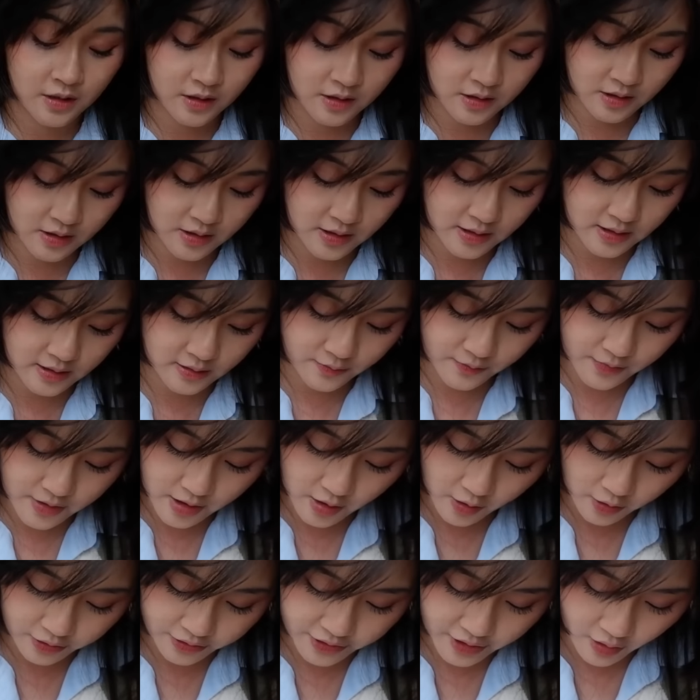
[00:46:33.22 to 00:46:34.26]
uh,
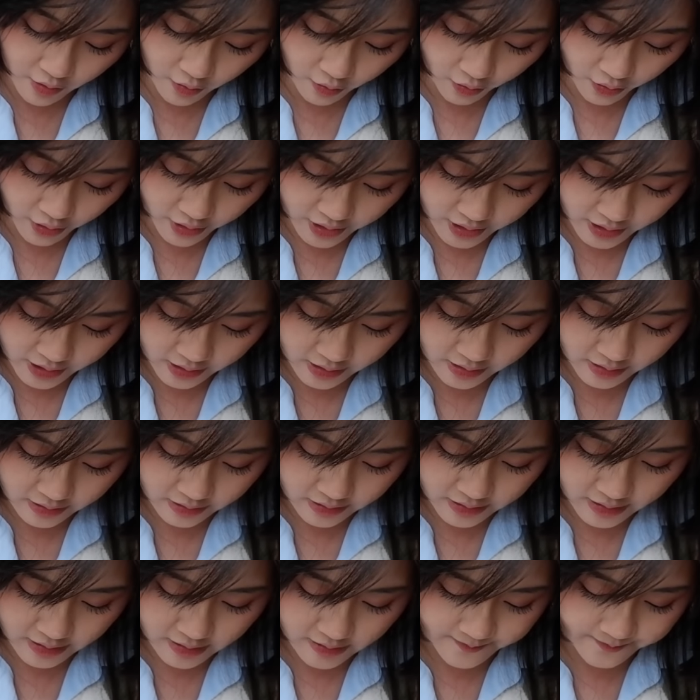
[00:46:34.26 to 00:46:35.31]
we only ordered
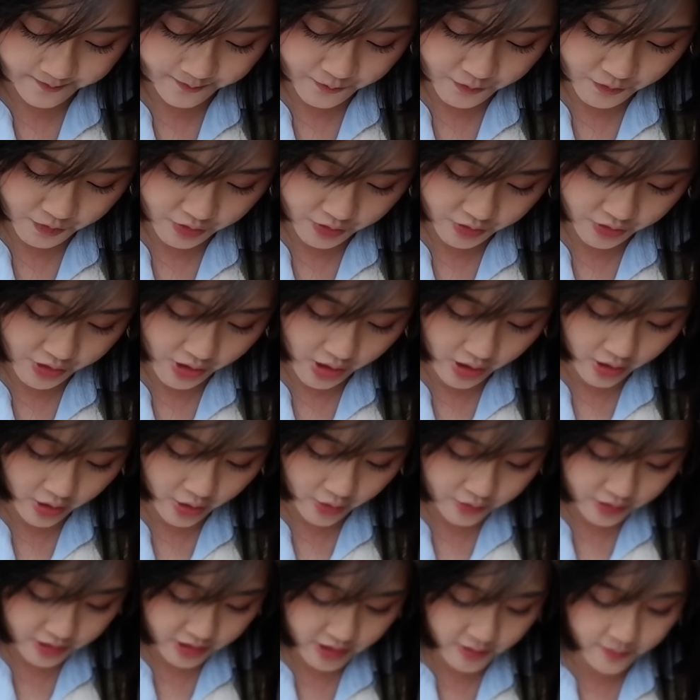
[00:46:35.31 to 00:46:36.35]
the
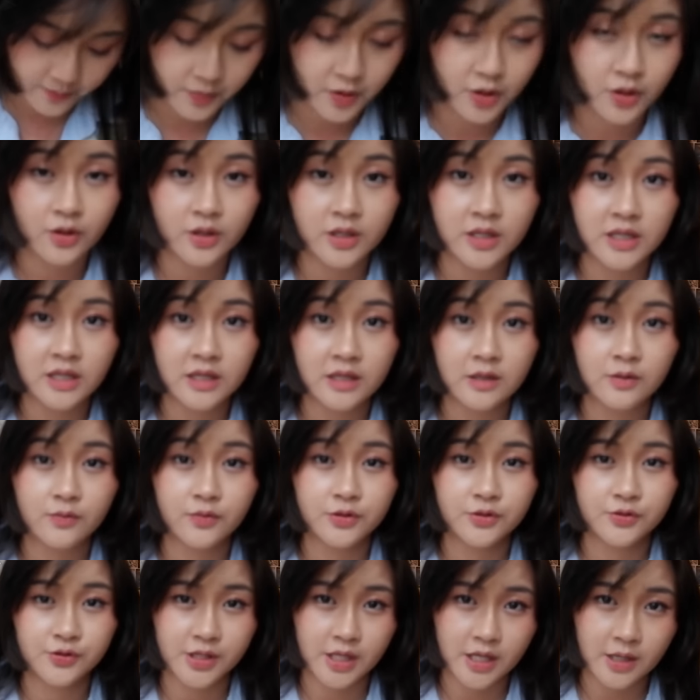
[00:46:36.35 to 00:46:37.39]
choco chip cookie,
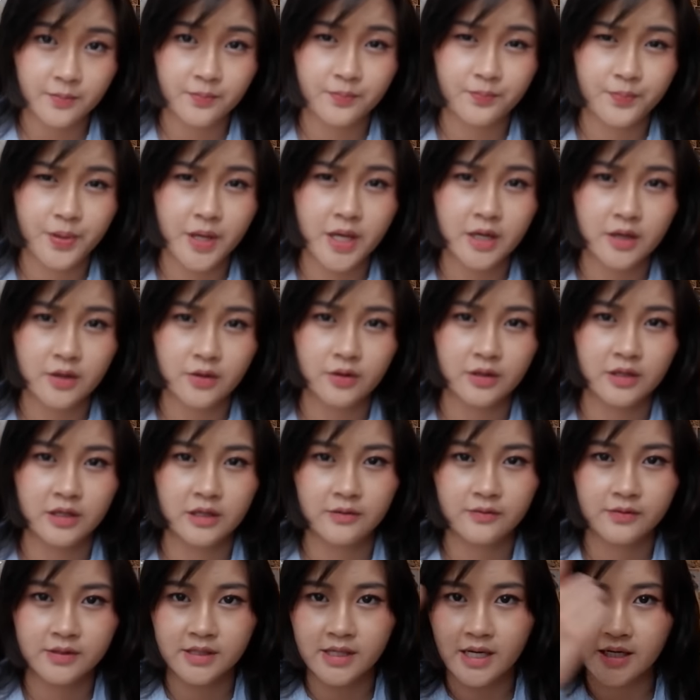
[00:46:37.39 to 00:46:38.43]
which was like a big
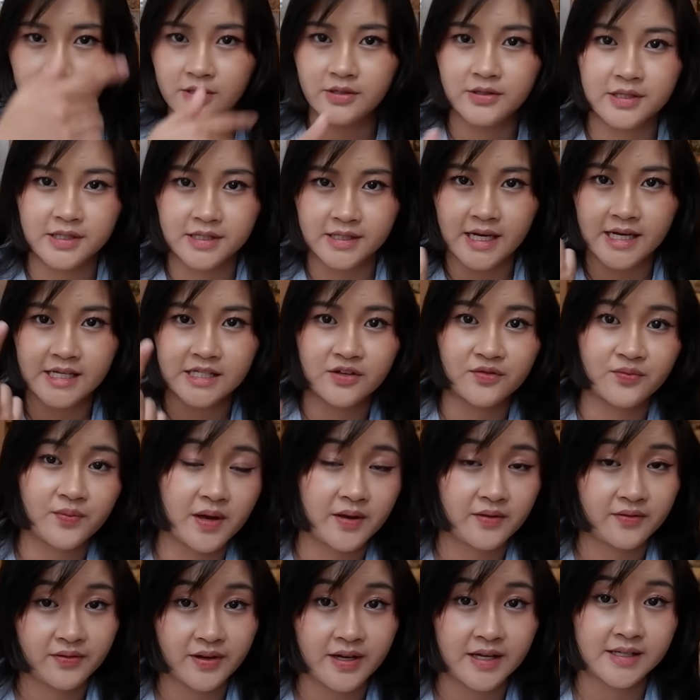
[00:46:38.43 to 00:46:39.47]
cookie. It was actually the size of
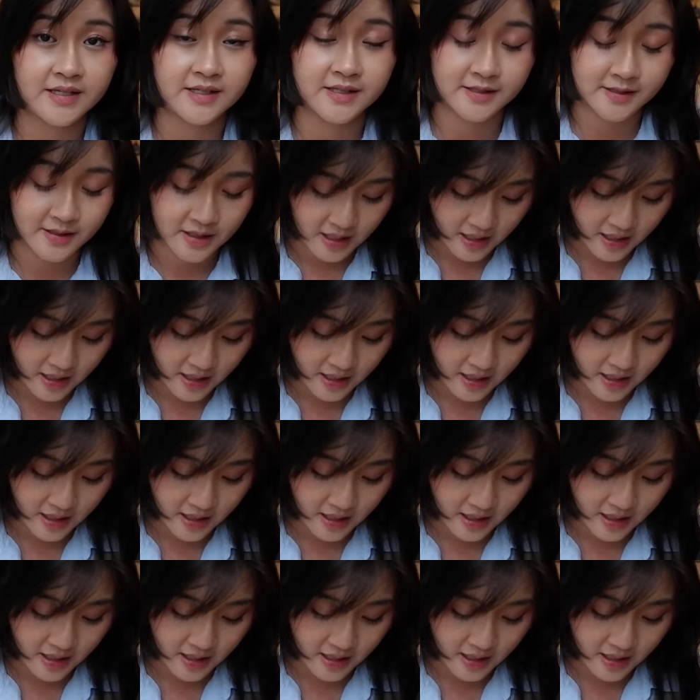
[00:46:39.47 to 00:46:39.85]
my face.